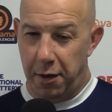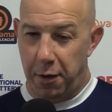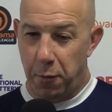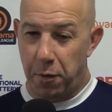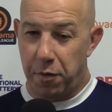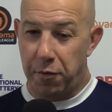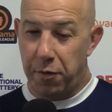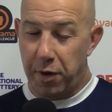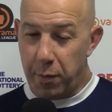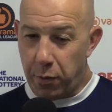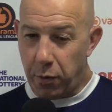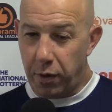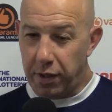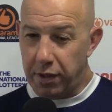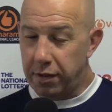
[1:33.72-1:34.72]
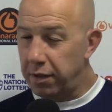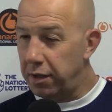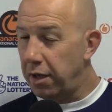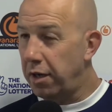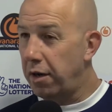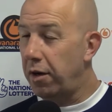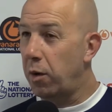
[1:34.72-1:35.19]
3 points
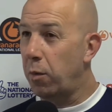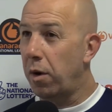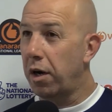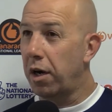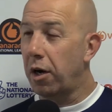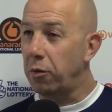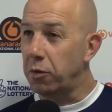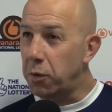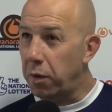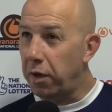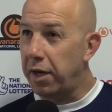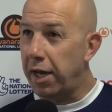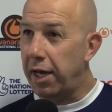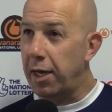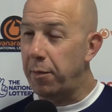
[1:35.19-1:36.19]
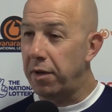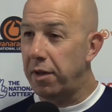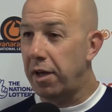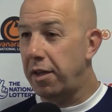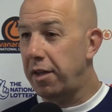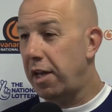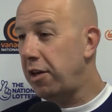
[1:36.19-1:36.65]
and only 1 goal to our name,
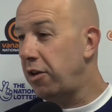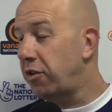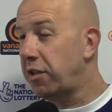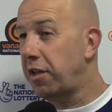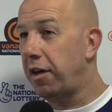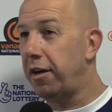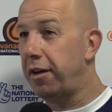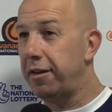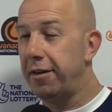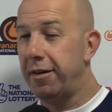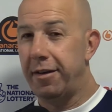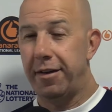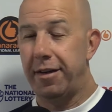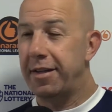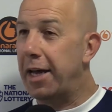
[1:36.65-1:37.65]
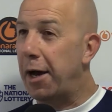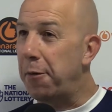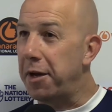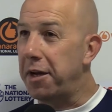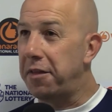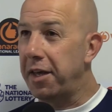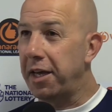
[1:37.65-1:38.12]
and then you start
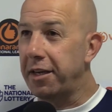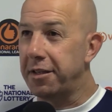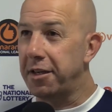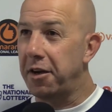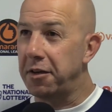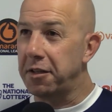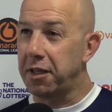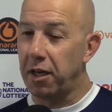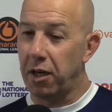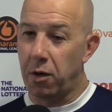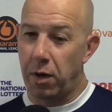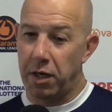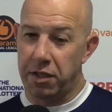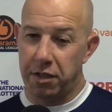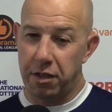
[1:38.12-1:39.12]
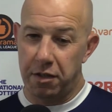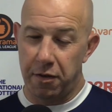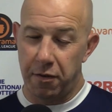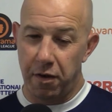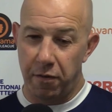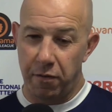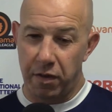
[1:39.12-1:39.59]
doubting things and asking questions
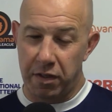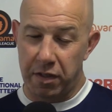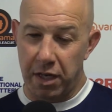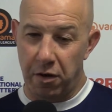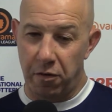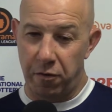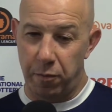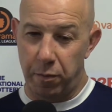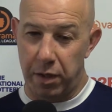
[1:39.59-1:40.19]
of yourself.